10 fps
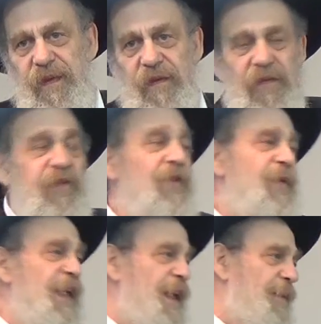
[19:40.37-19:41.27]
Such a
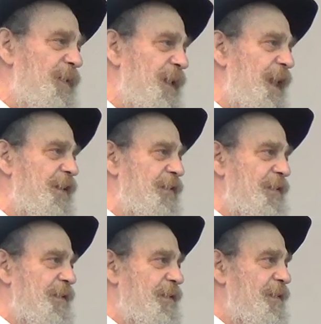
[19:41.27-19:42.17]
great obligation.
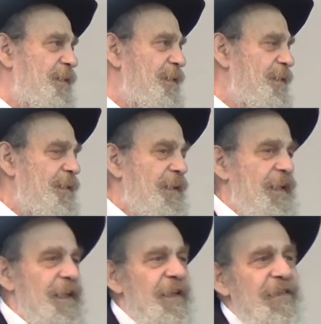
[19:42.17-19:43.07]

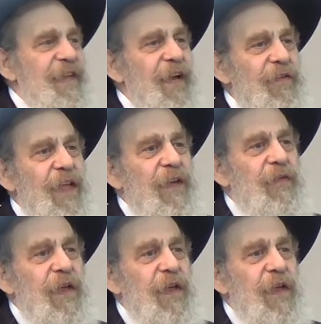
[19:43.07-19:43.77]
It sounds like